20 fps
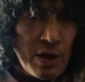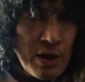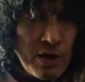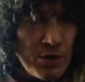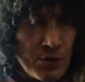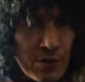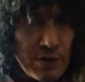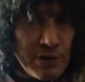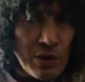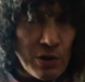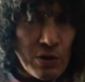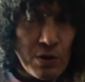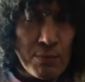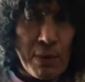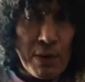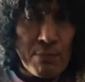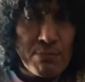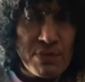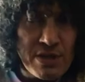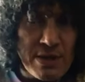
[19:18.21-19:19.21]
You could look him
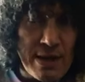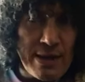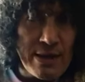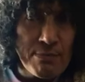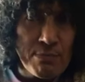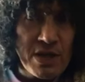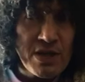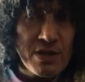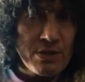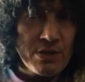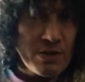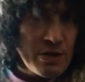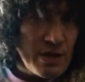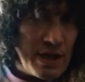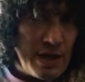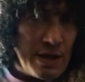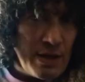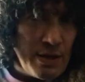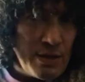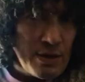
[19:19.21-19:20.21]
up, Sam
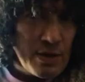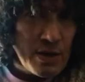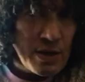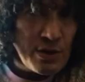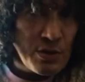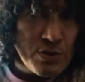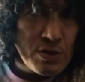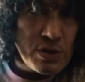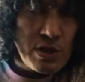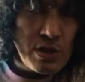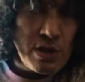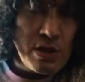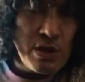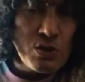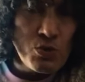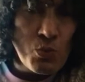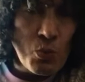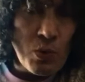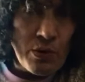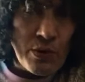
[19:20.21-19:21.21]
Snead, and you'll see
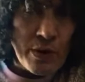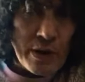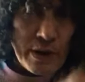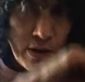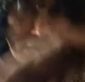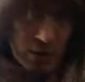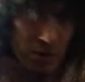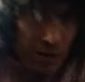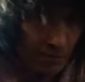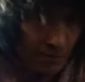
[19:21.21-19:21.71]
he's wearing a